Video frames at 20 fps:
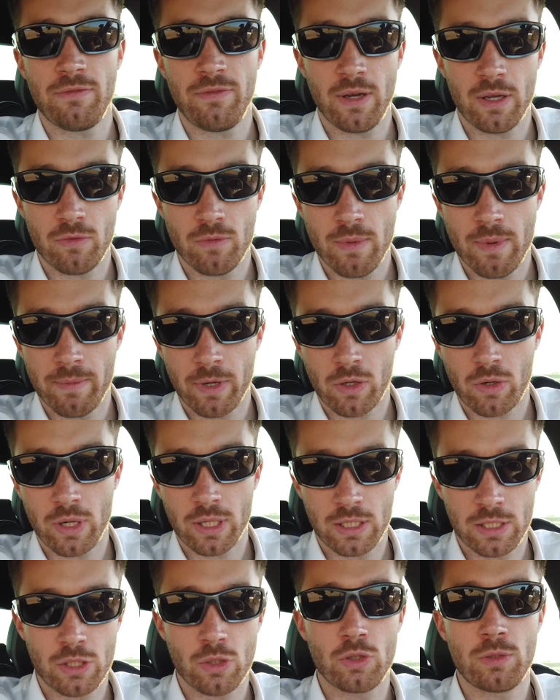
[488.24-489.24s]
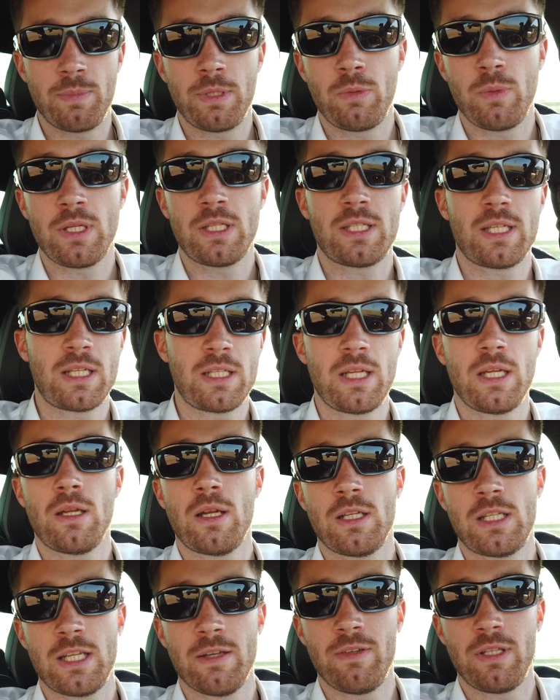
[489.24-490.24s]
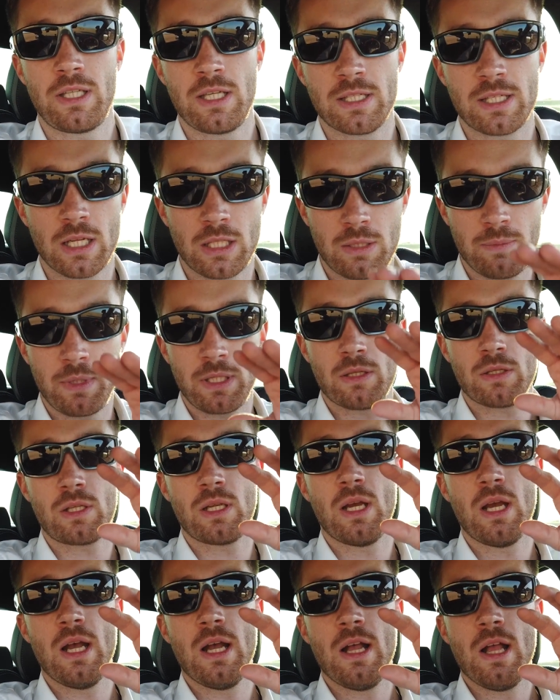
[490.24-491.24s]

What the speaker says: if I remember correctly, so it's between 16 and 17 centimeters